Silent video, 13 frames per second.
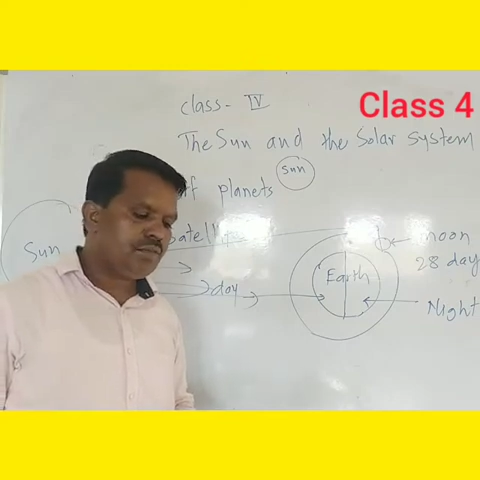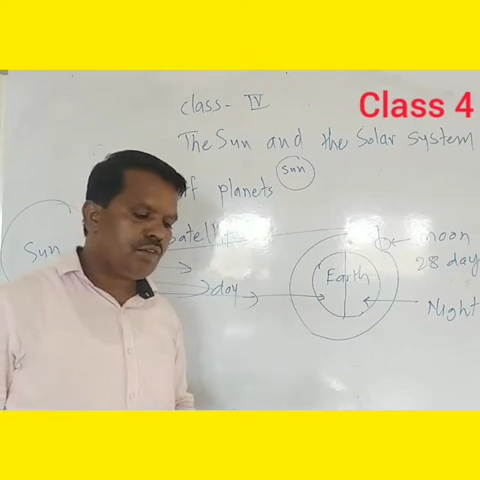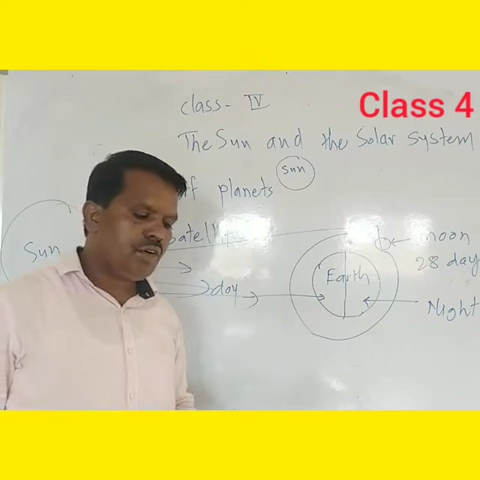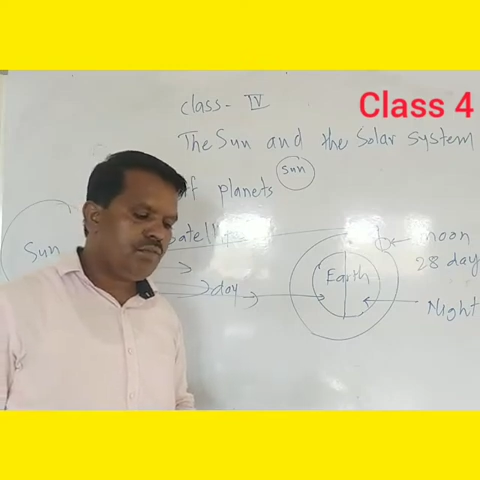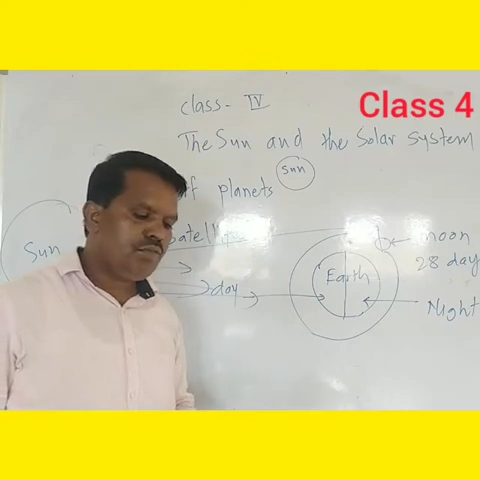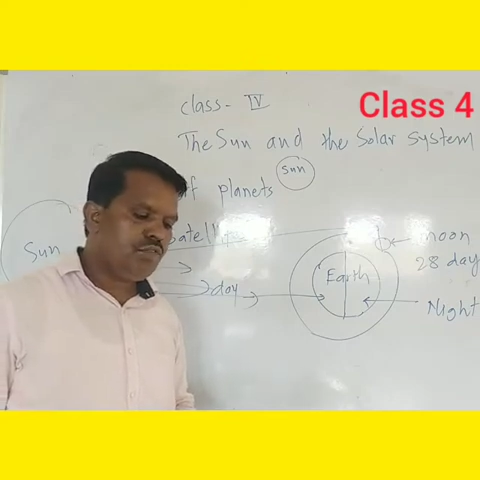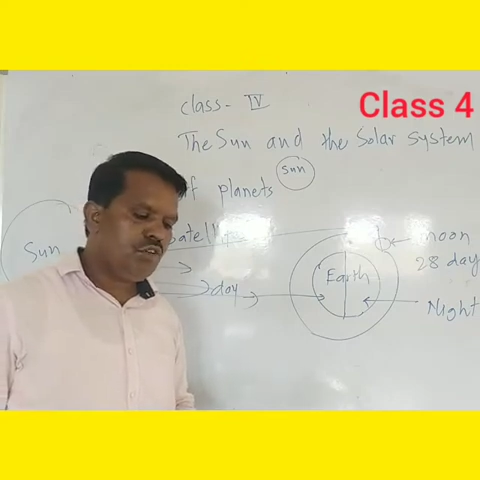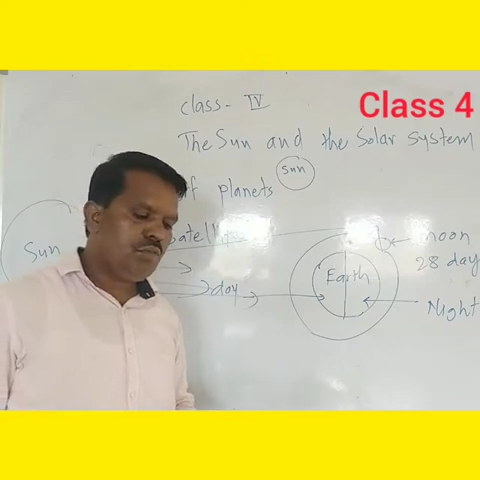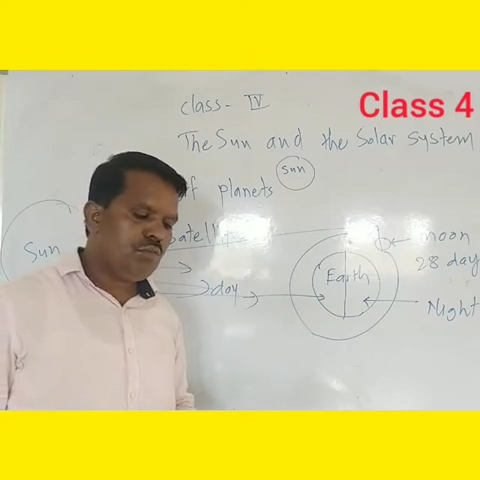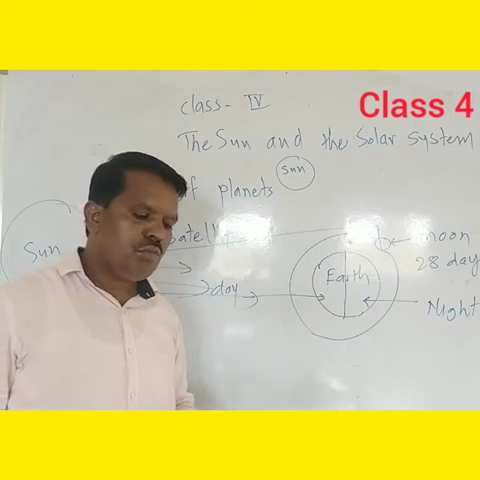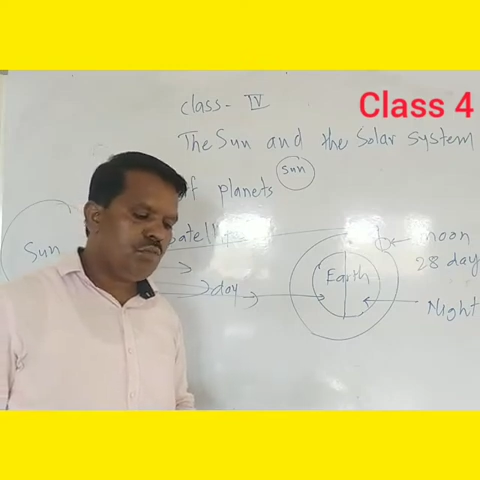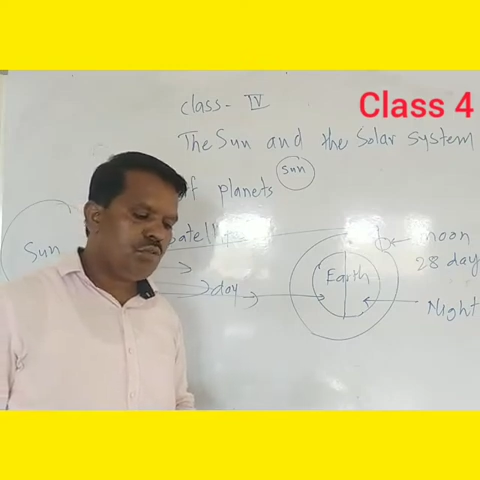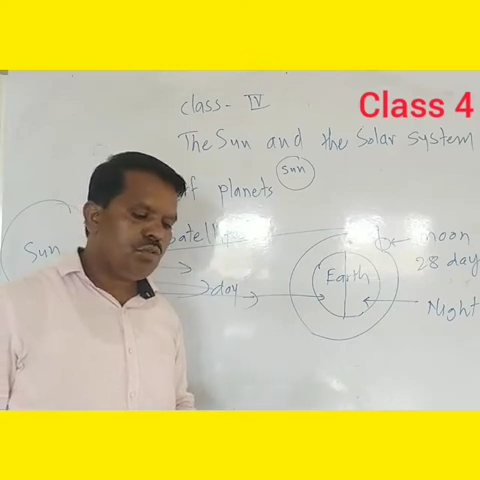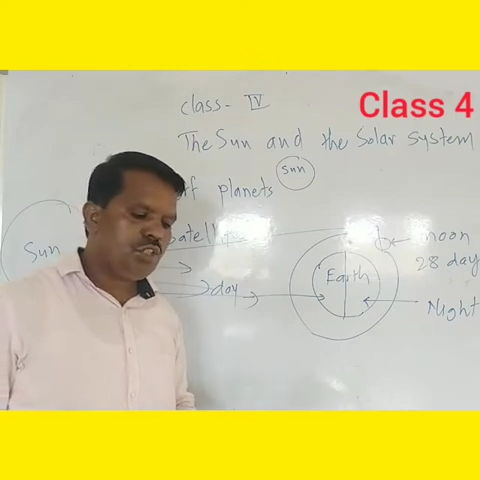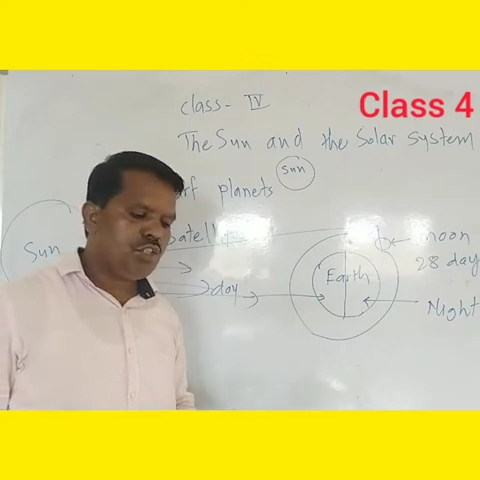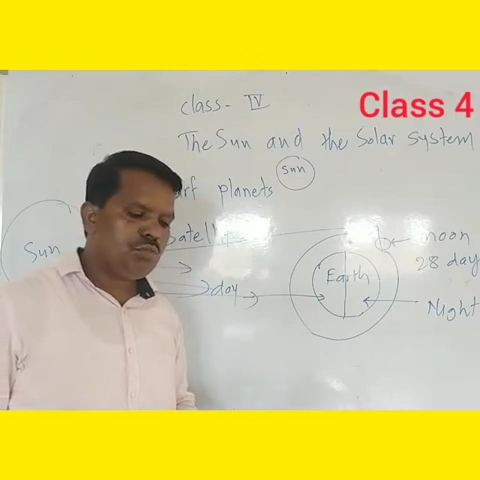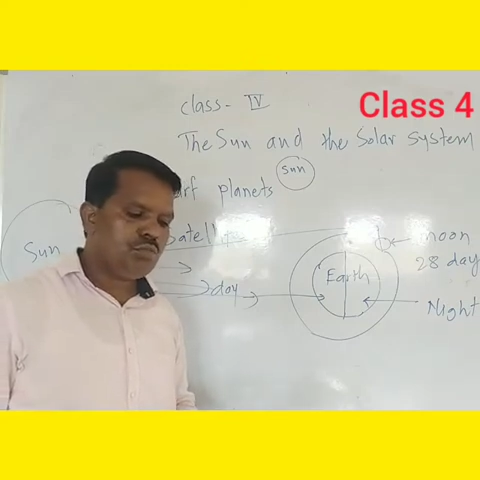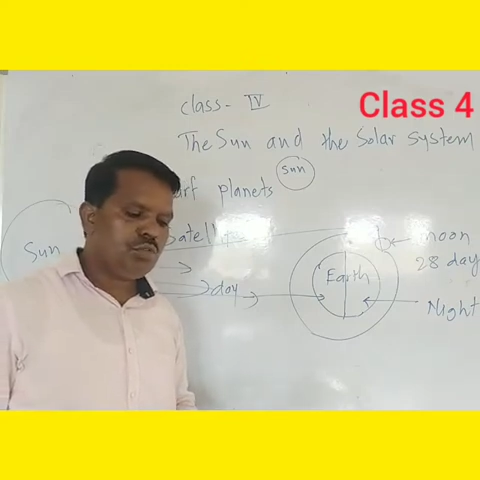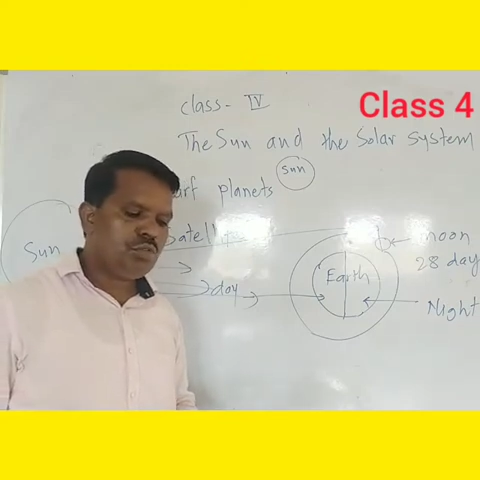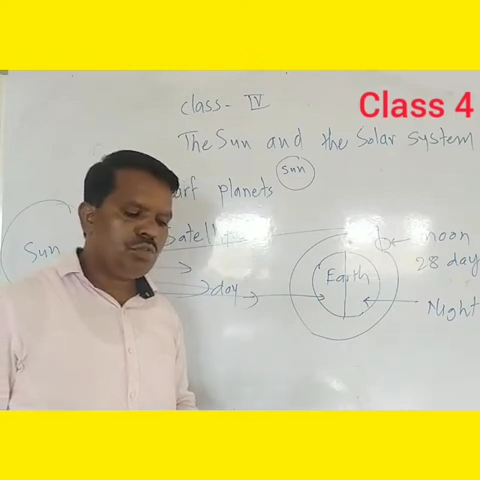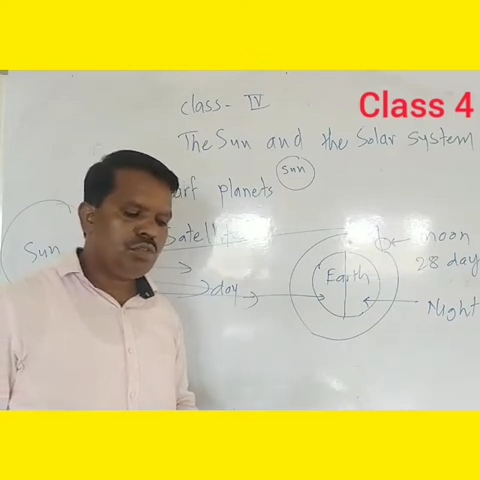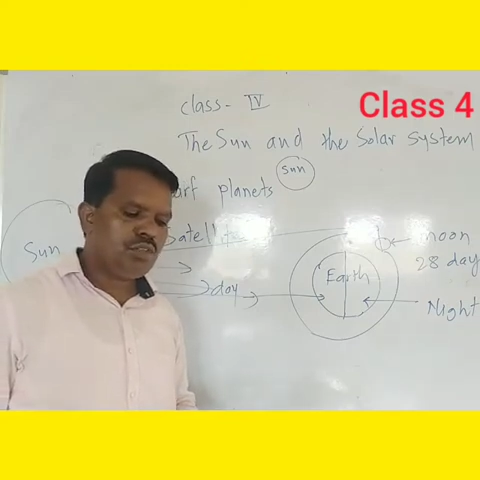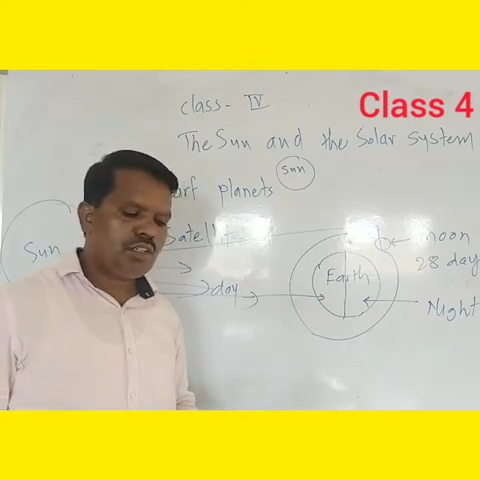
from full moon to new moon